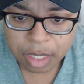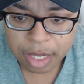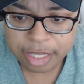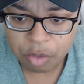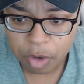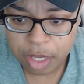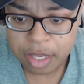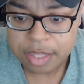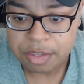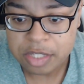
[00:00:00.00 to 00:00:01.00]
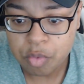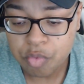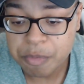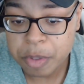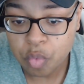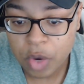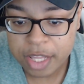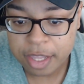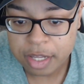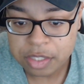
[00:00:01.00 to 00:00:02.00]
Anyway, that's what we've been
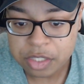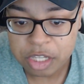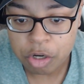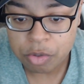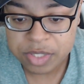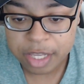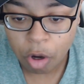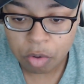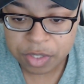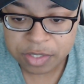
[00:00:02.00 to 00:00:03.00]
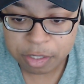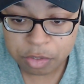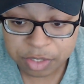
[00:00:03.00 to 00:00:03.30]
waiting to hear you say all these years.